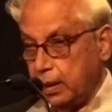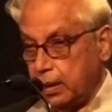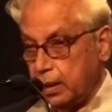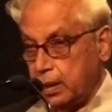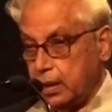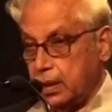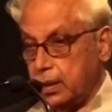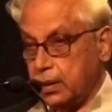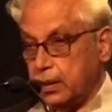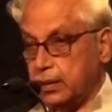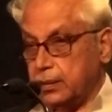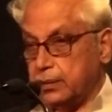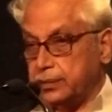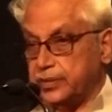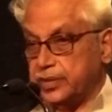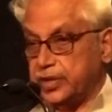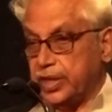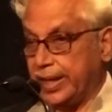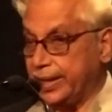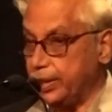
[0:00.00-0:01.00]
uh,
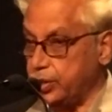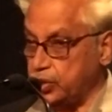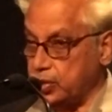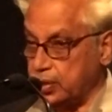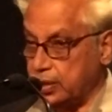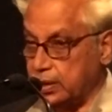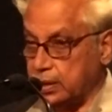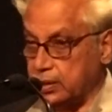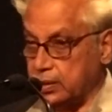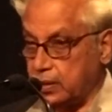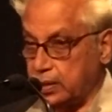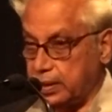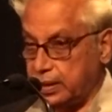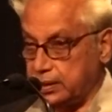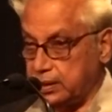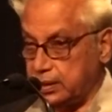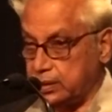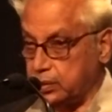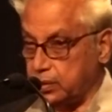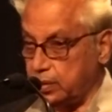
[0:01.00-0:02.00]
traditional
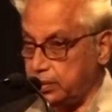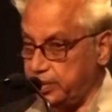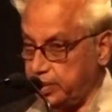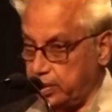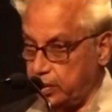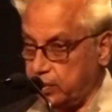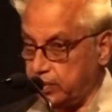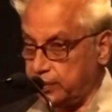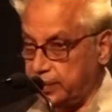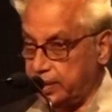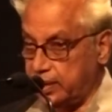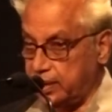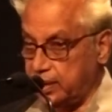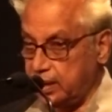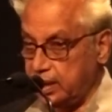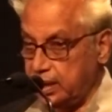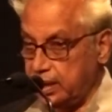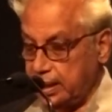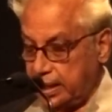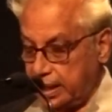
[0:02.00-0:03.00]
colleges will be over,
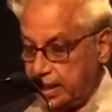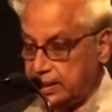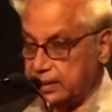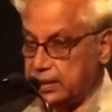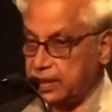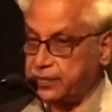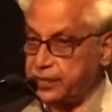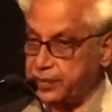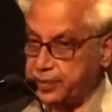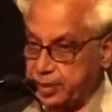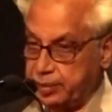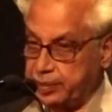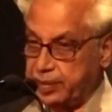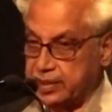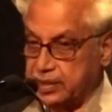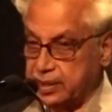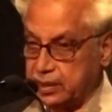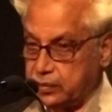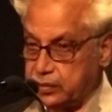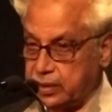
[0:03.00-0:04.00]
another
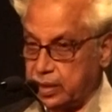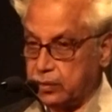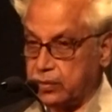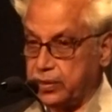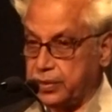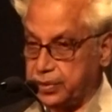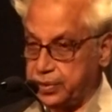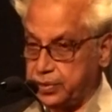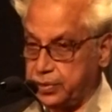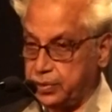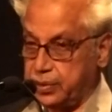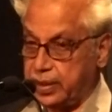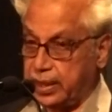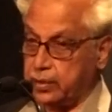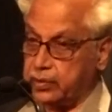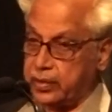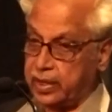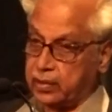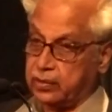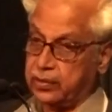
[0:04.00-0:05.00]
50% we are going to do,
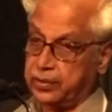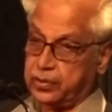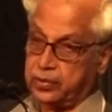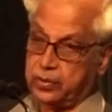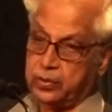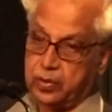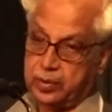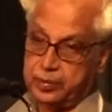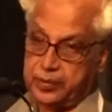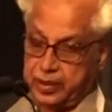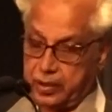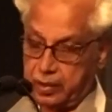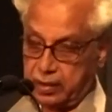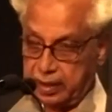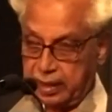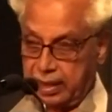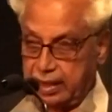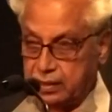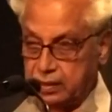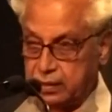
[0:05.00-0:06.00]
and we are going to go
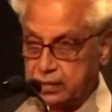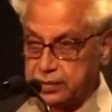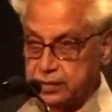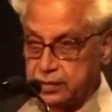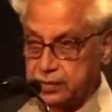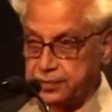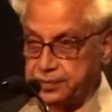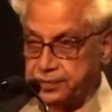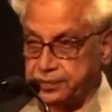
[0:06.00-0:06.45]
beyond that also.